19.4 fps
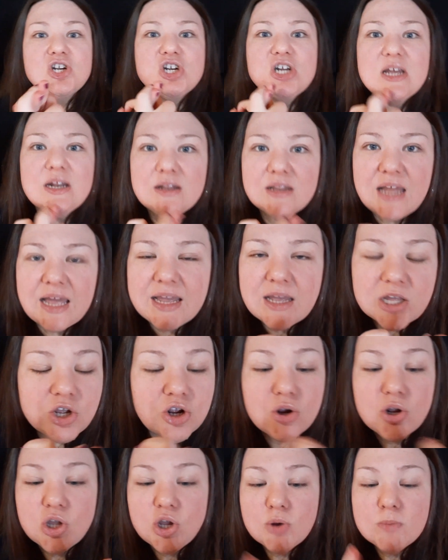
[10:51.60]
shit like
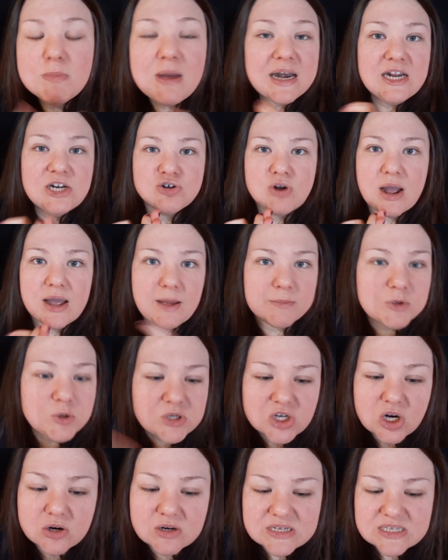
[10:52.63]
your, your money dry up. You
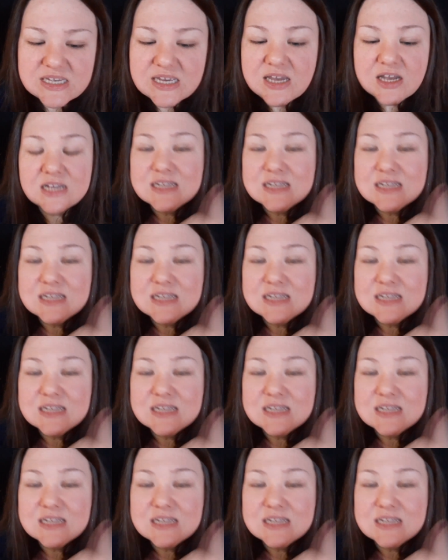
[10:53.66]
start seeing